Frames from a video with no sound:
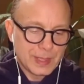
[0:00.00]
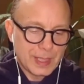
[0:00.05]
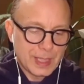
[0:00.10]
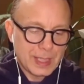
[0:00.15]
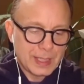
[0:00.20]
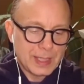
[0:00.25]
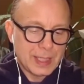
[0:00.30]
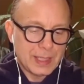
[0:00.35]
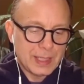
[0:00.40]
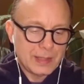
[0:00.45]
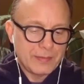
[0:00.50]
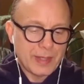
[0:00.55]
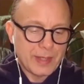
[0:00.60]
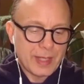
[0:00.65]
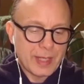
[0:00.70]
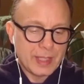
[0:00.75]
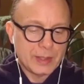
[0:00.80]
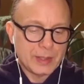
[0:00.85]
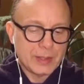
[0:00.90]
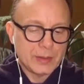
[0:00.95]
And they've
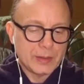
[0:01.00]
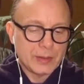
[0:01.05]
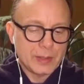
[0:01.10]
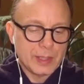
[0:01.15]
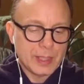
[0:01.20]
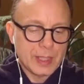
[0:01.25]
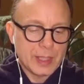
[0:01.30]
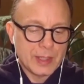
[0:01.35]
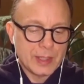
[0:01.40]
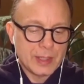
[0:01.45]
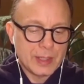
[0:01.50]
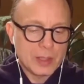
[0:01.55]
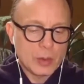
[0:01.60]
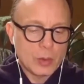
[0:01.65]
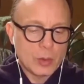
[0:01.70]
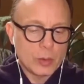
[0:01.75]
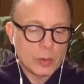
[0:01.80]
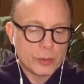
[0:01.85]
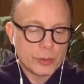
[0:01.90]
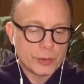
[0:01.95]
entered the
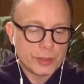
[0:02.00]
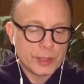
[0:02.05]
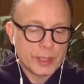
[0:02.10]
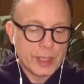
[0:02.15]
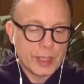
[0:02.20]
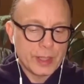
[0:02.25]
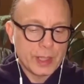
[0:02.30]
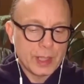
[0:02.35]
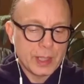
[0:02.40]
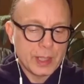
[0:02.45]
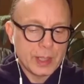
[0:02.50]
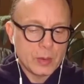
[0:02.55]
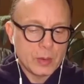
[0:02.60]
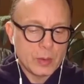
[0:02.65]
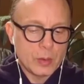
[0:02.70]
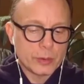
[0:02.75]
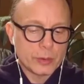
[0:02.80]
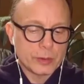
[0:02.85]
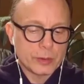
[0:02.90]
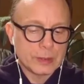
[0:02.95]

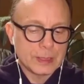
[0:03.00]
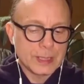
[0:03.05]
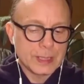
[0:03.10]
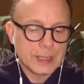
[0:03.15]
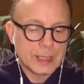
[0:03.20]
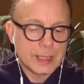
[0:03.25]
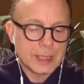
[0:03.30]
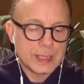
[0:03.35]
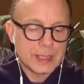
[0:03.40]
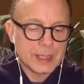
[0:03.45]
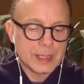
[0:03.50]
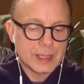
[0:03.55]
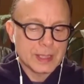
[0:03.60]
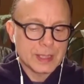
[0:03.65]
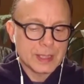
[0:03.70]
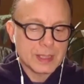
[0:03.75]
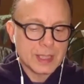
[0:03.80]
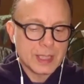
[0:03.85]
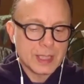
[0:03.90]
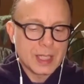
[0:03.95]

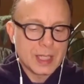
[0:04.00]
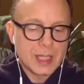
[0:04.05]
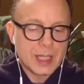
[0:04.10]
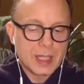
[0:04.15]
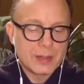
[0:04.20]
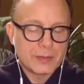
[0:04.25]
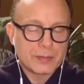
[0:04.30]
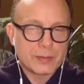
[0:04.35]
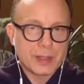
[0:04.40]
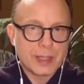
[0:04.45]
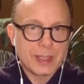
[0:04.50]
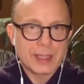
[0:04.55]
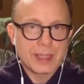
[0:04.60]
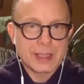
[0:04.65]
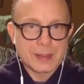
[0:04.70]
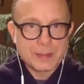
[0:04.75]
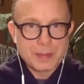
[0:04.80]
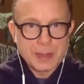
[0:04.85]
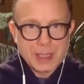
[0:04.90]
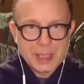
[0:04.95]
orderliness of
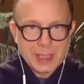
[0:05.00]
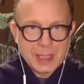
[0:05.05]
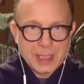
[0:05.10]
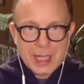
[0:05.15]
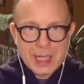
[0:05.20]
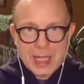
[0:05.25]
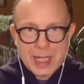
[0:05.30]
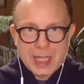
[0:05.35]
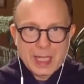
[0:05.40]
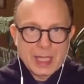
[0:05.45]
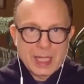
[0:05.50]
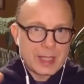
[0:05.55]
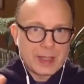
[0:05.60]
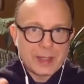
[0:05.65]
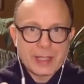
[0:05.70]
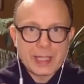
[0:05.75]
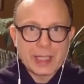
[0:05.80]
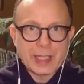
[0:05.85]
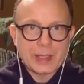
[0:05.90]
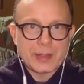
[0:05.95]
rightness, meaning they
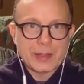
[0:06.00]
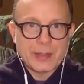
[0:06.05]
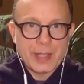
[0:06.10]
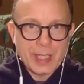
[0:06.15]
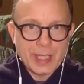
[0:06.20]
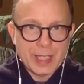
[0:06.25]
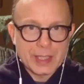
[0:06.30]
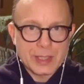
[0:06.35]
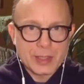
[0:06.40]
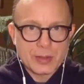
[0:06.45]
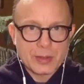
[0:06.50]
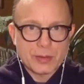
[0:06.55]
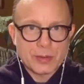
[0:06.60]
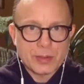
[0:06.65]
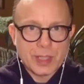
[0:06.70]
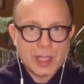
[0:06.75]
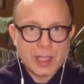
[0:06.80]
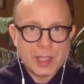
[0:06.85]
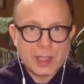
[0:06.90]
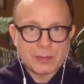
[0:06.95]
got their head
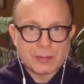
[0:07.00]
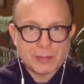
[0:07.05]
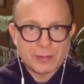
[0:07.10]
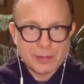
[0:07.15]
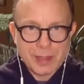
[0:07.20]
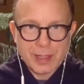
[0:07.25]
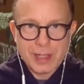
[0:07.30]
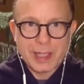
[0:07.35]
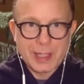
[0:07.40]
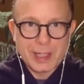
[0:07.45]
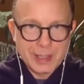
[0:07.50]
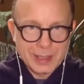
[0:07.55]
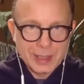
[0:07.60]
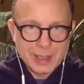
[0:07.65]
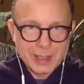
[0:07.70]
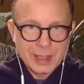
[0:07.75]
screwed on right.